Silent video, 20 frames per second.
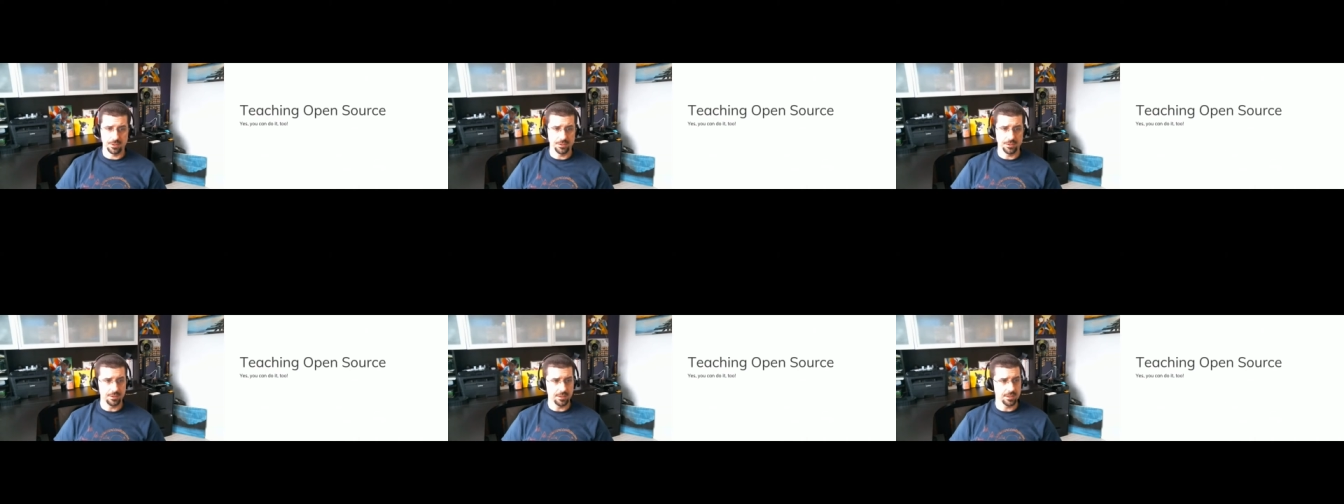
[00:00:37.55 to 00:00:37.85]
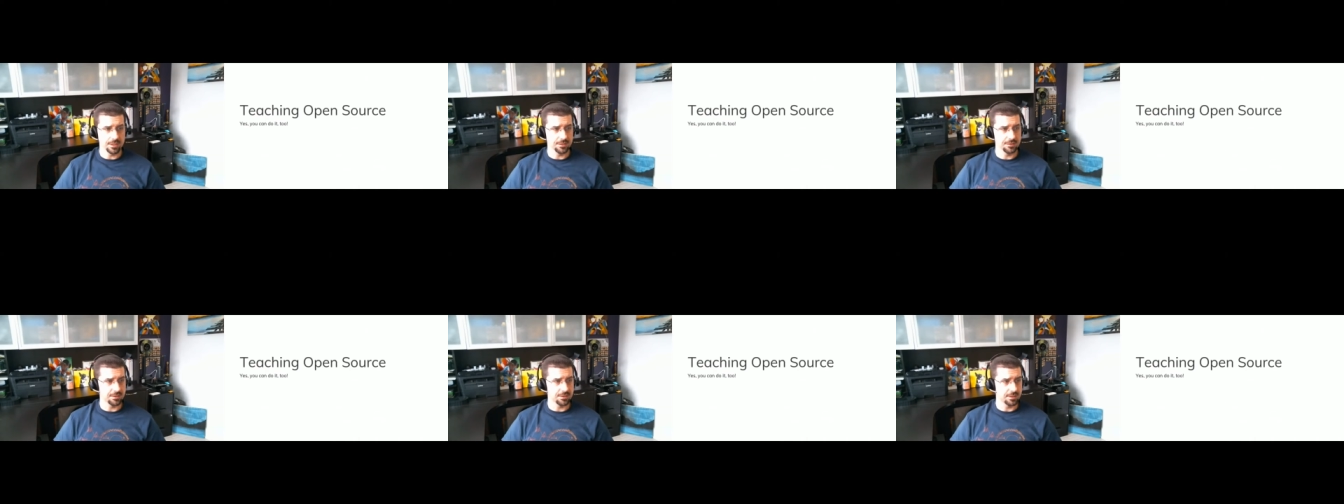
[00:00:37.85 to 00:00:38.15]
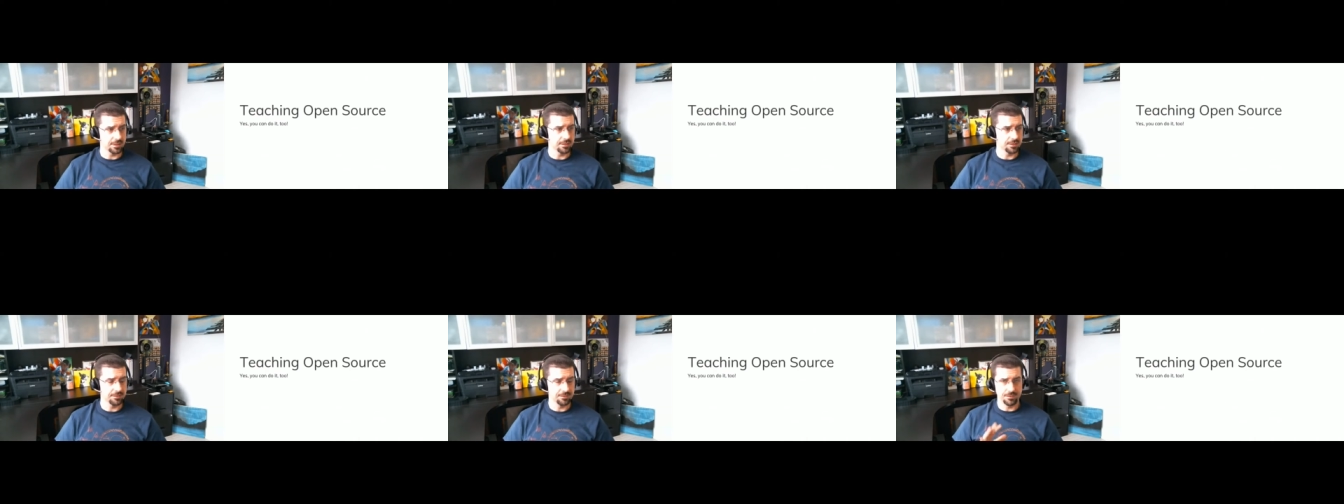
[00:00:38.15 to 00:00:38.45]
You guys,
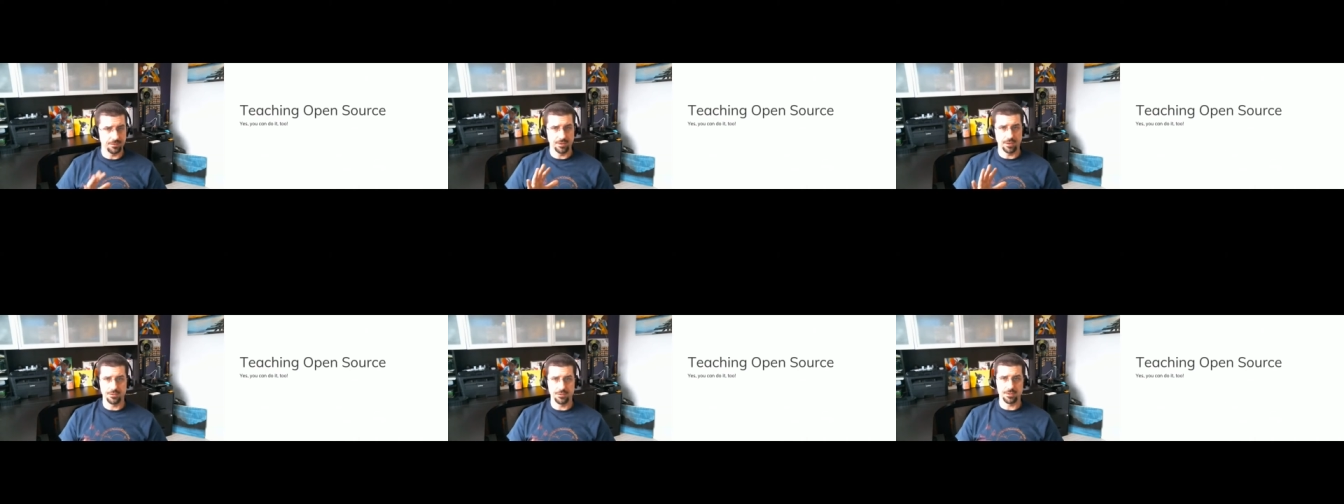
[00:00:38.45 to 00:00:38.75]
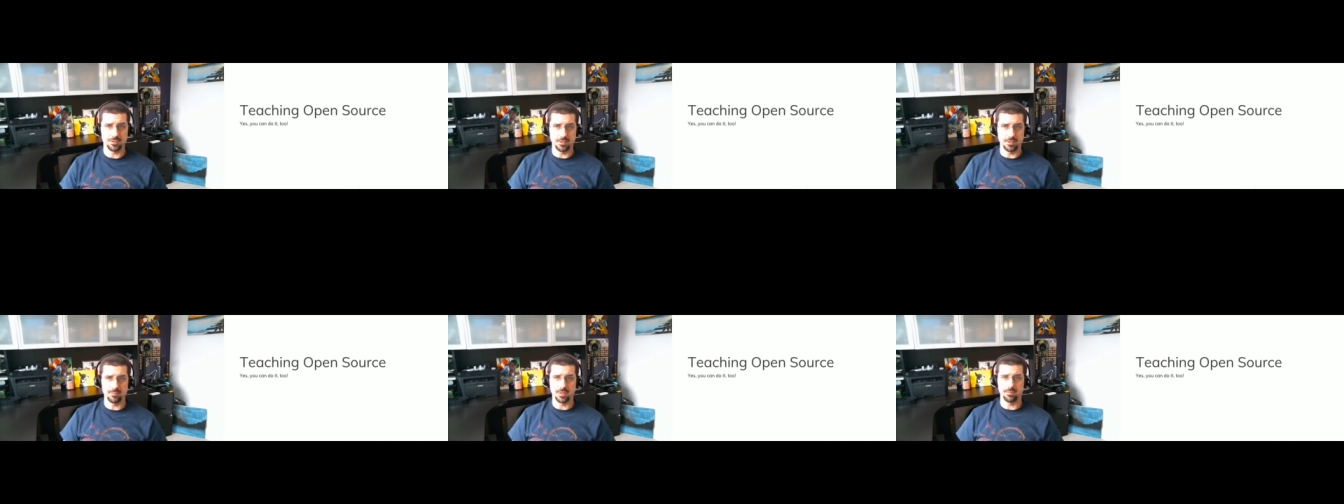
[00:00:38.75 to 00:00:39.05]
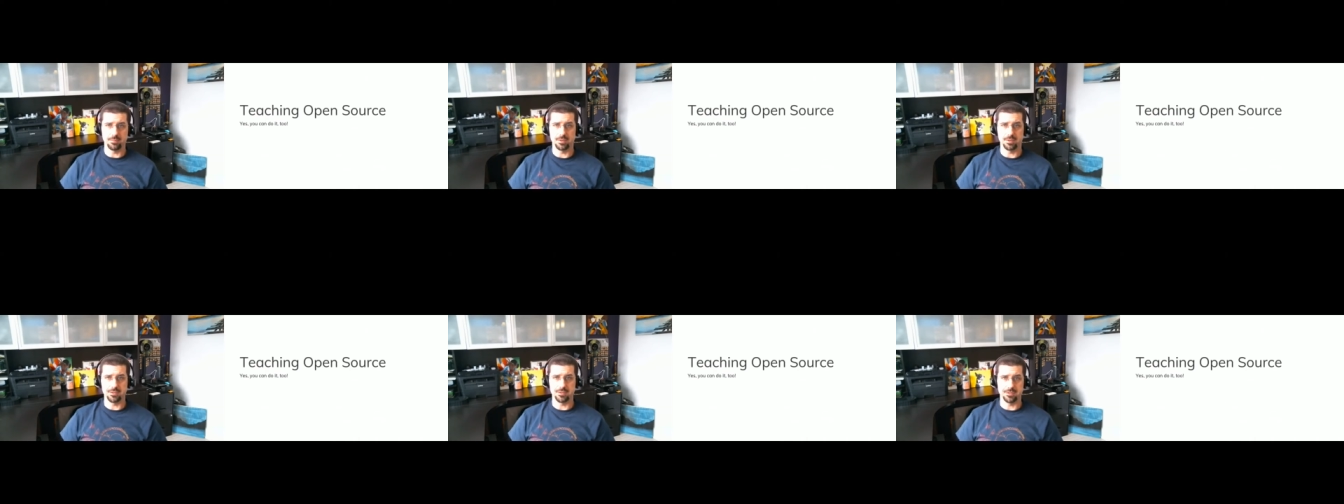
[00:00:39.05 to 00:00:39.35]
uh, if you've ever seen my
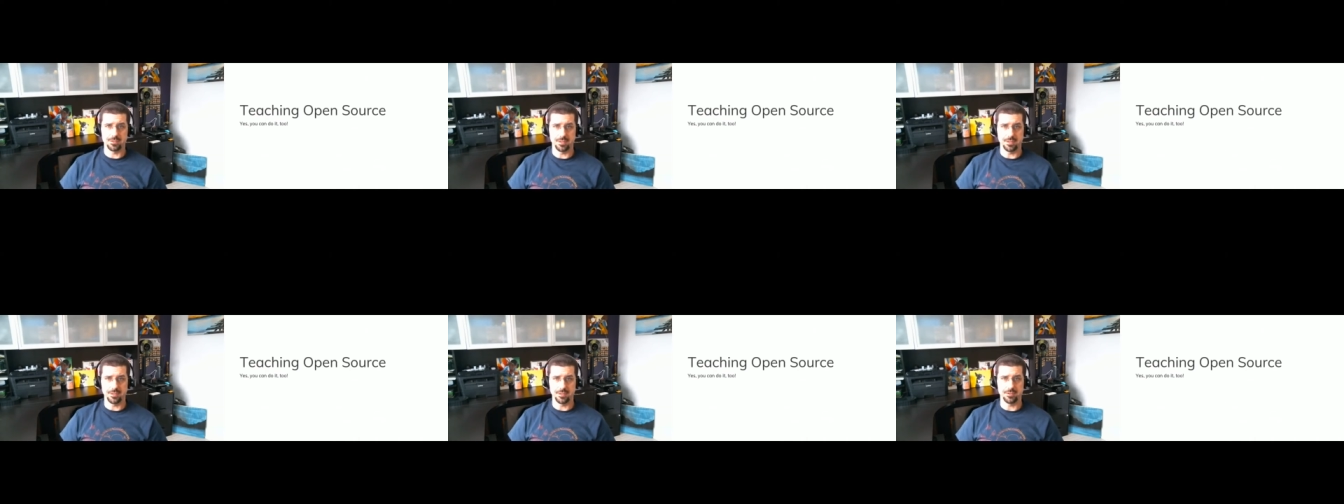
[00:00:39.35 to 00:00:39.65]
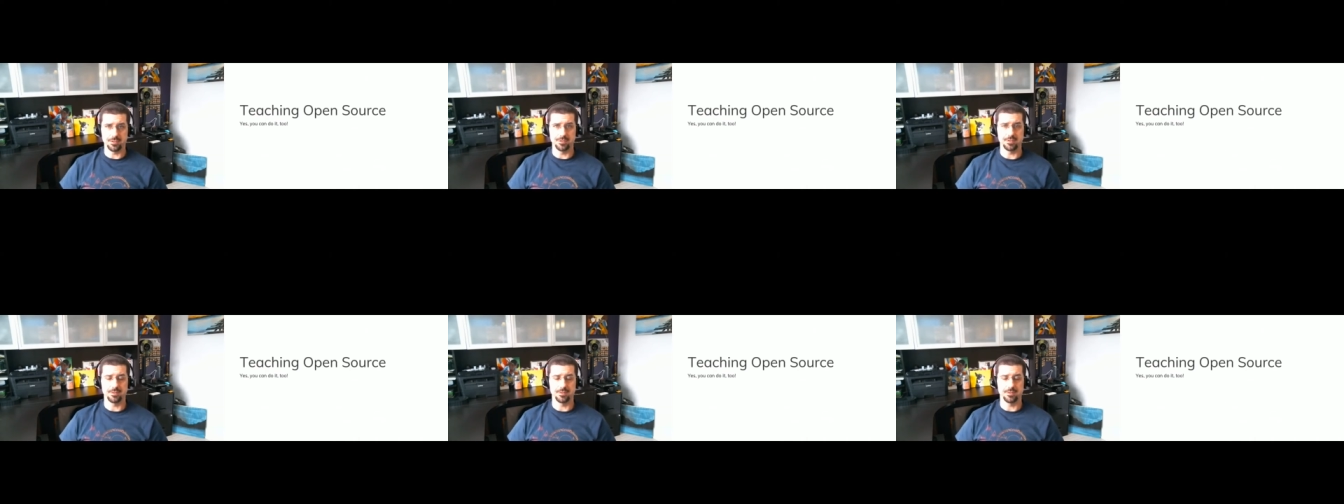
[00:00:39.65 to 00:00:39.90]
presentations,